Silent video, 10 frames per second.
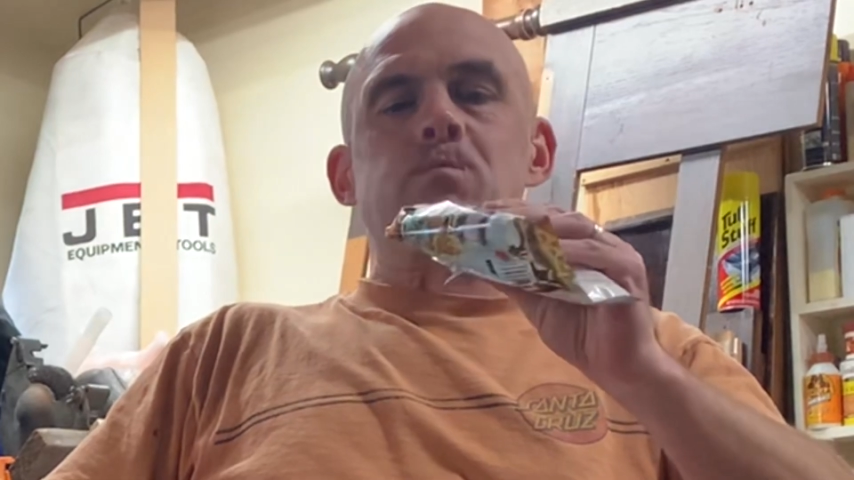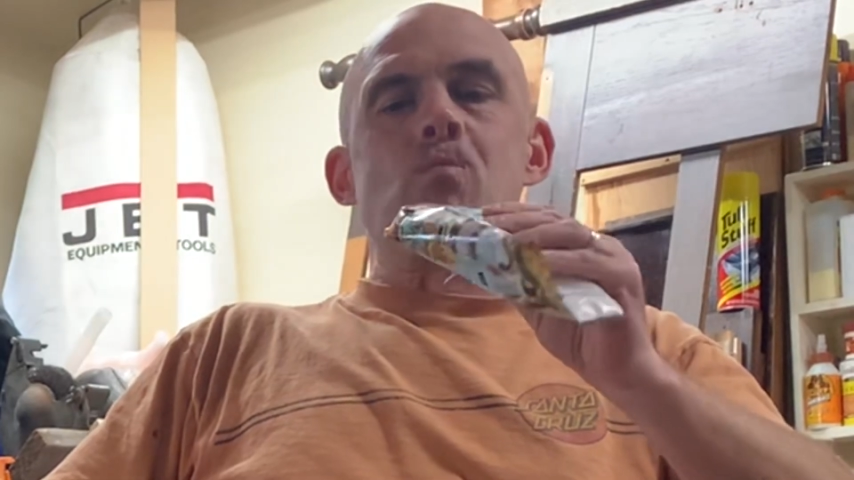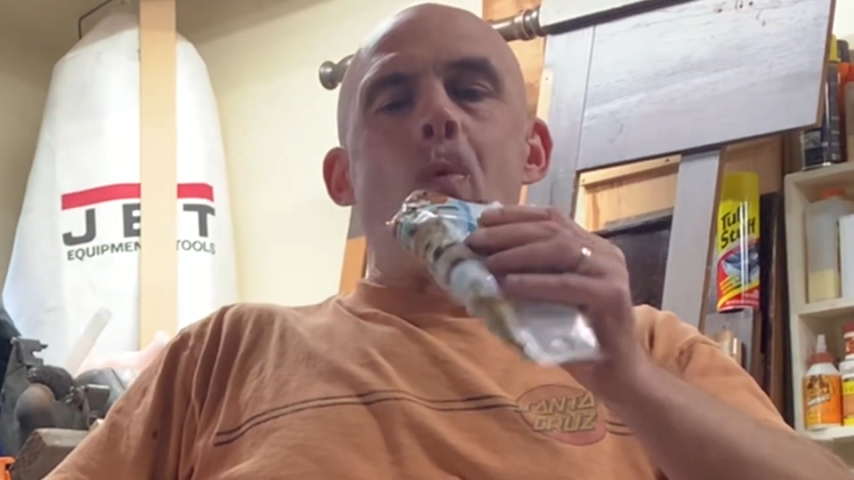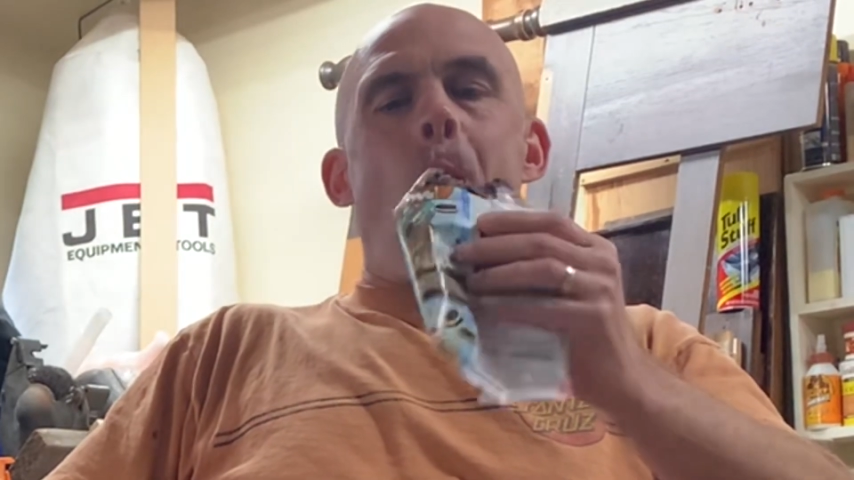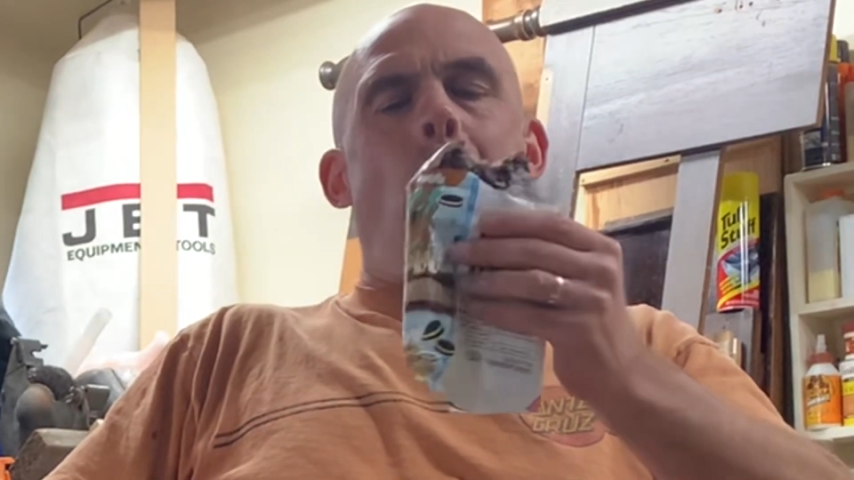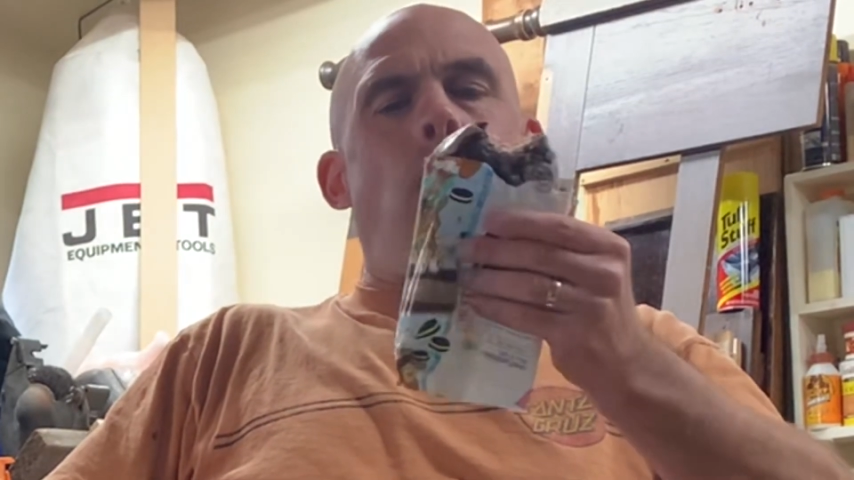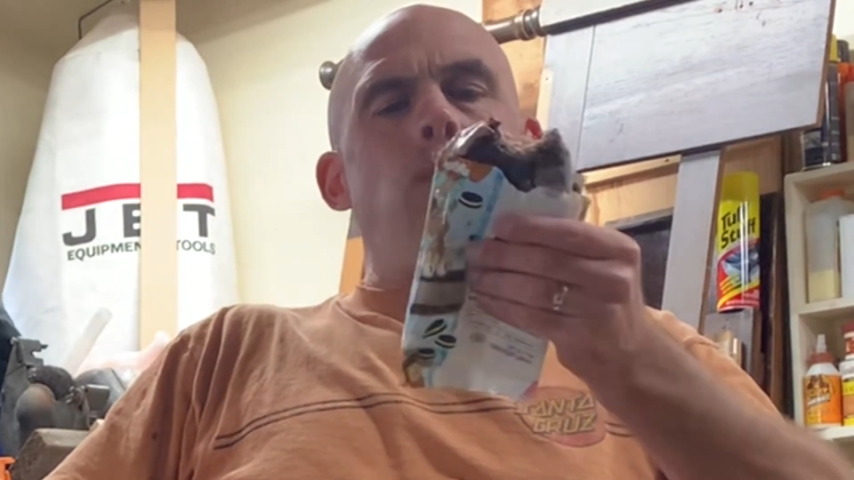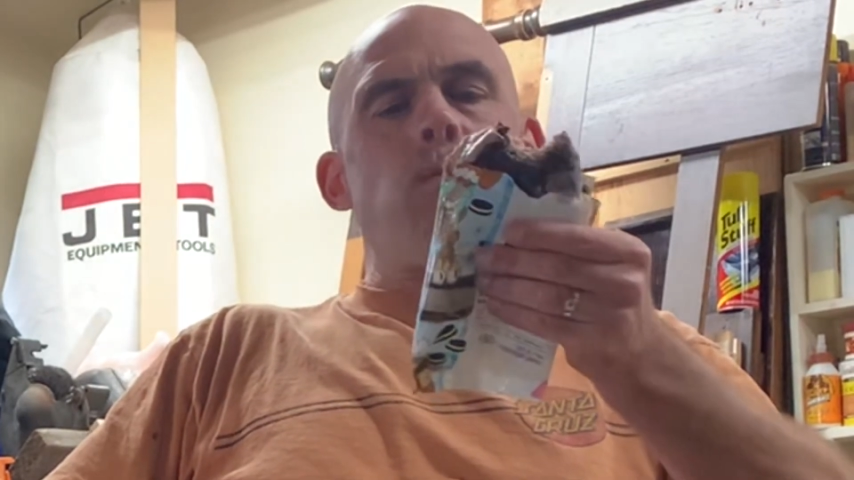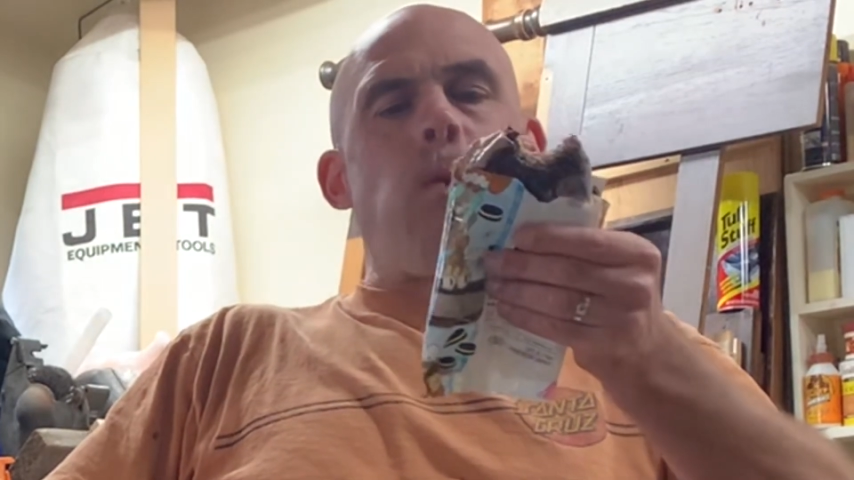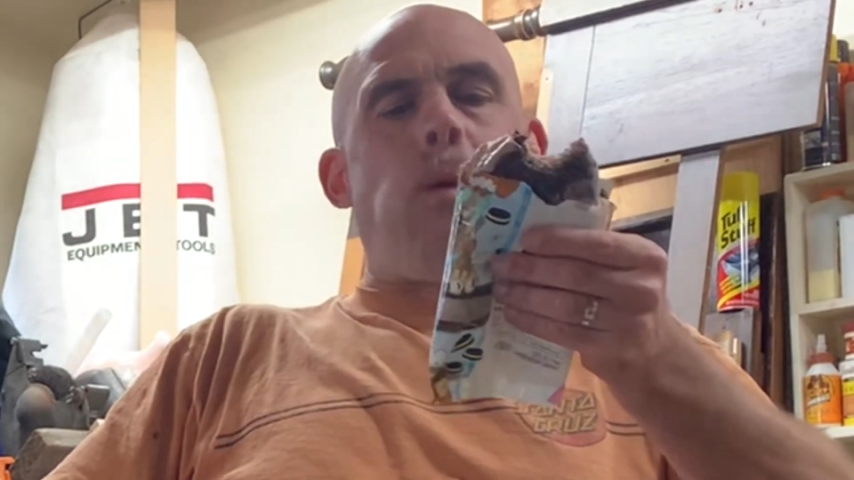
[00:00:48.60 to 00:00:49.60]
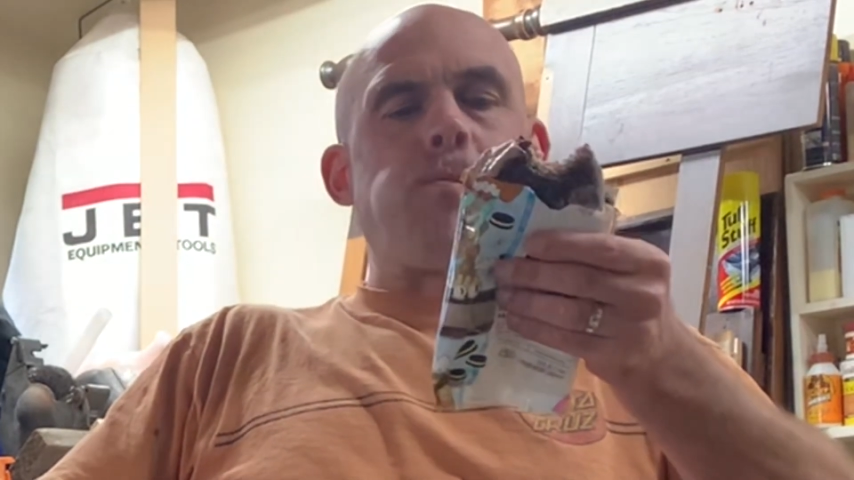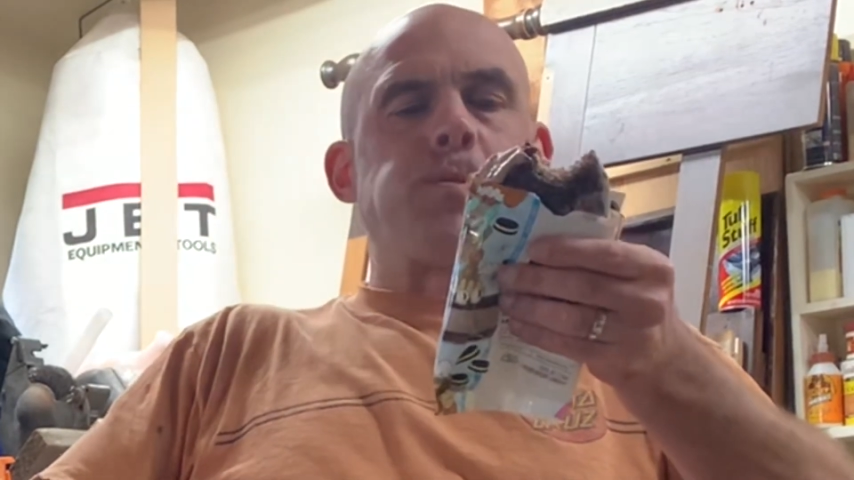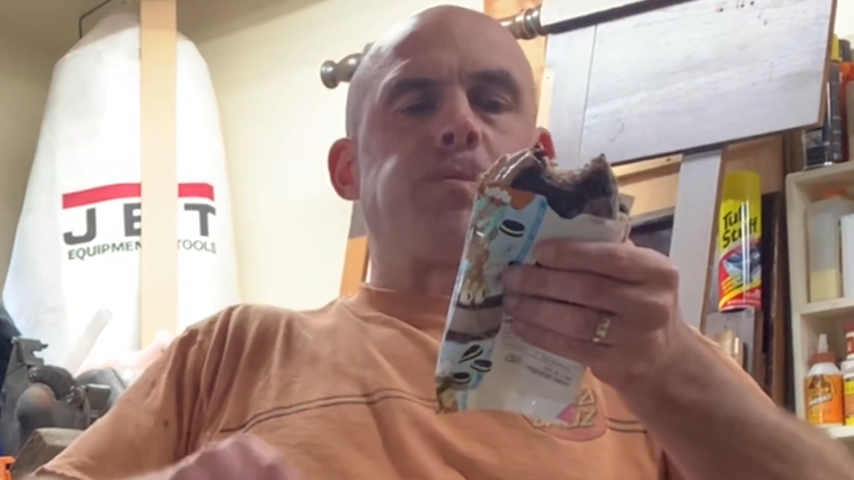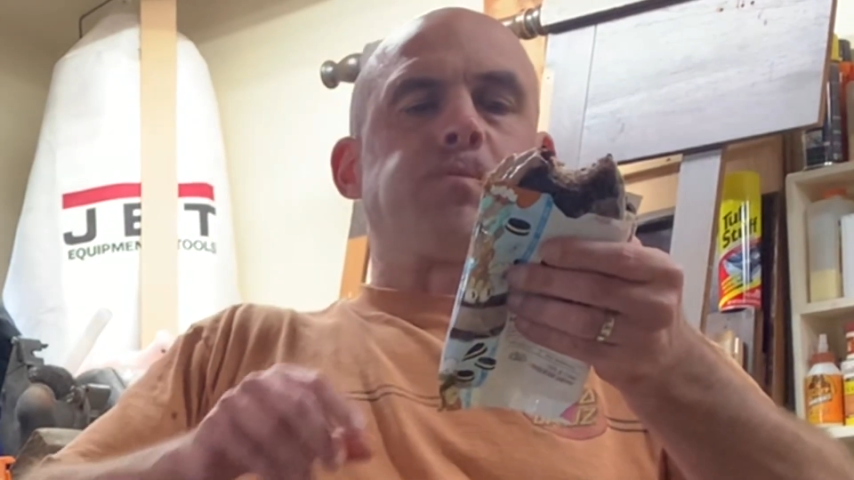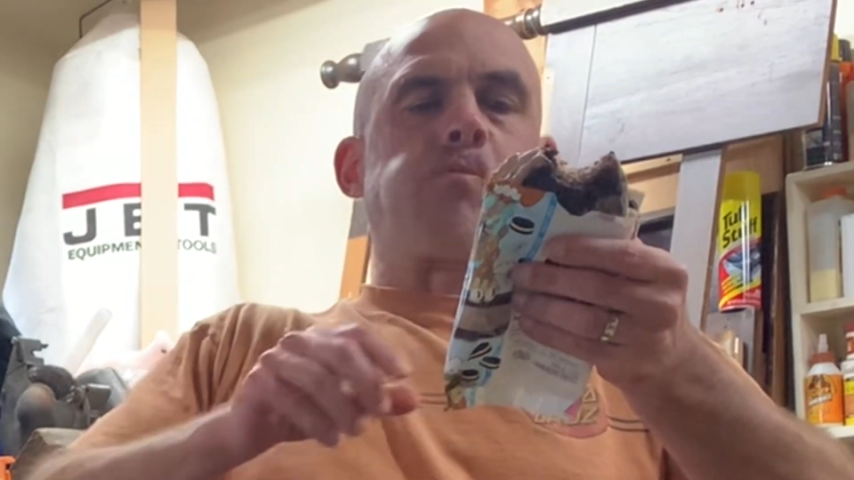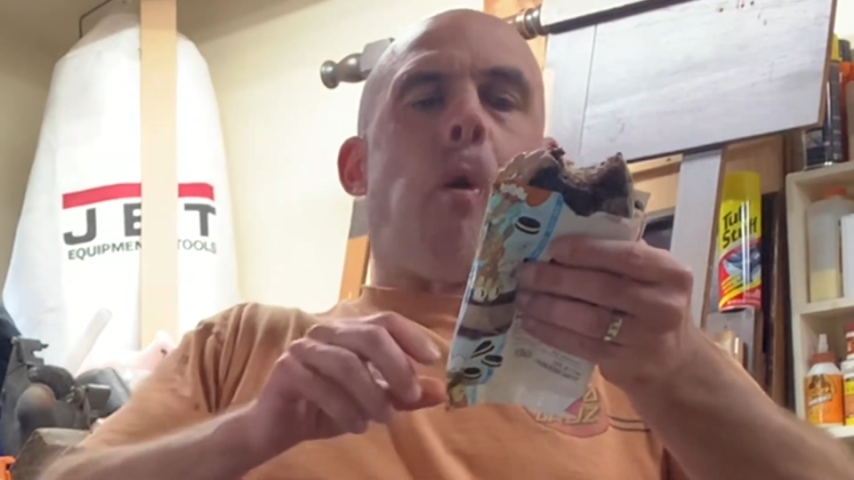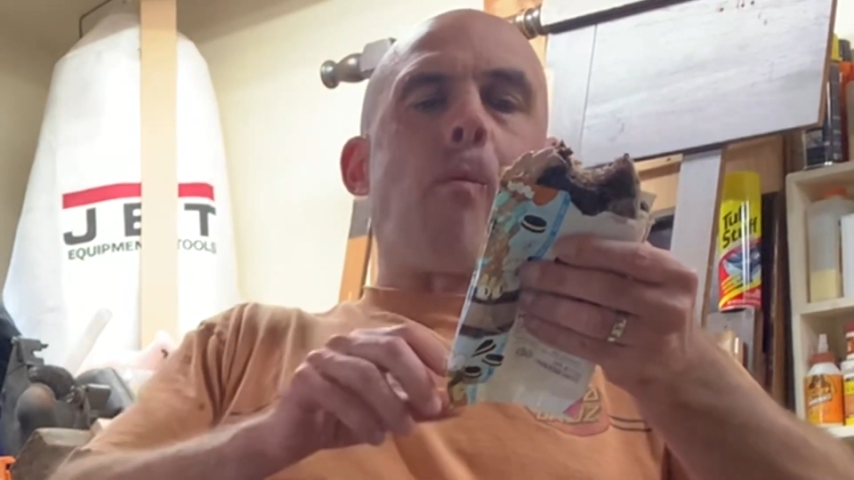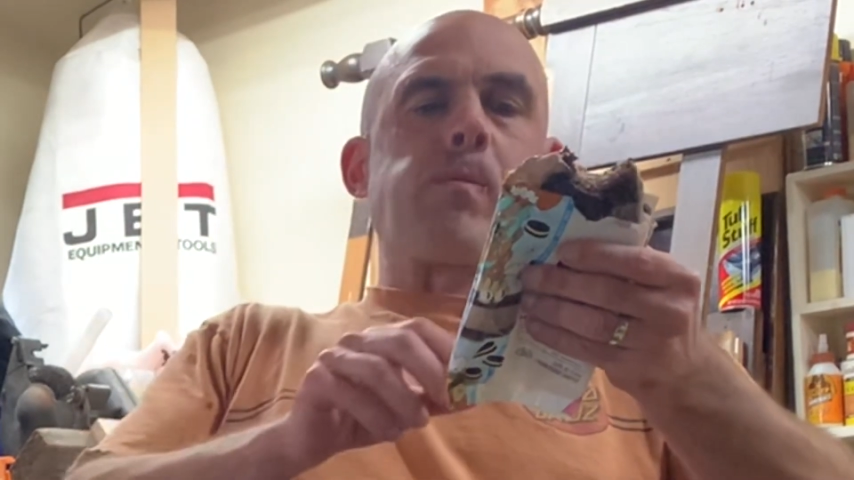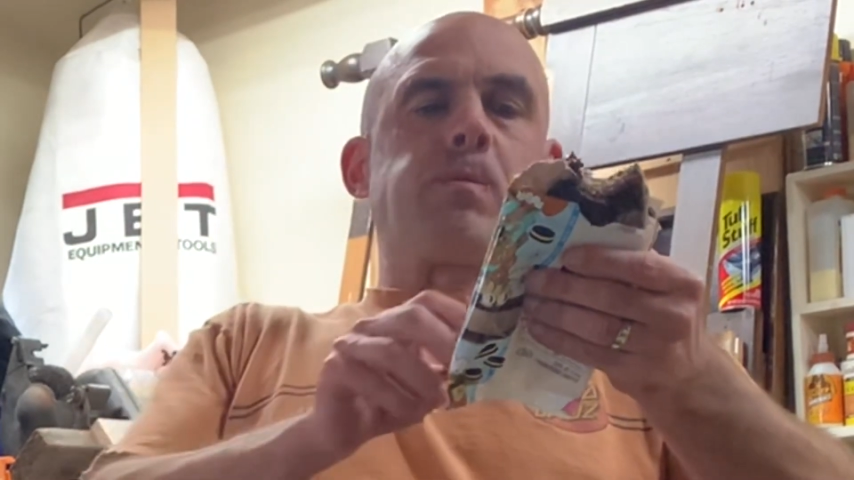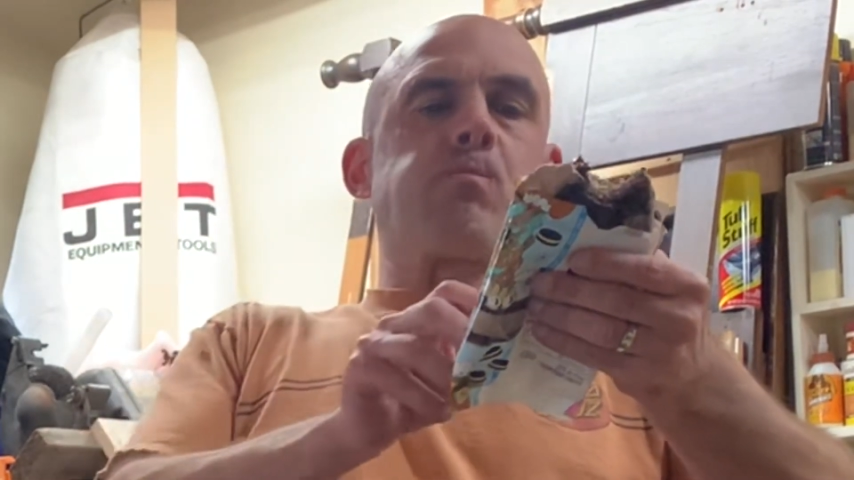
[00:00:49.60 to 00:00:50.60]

Okay, there's no real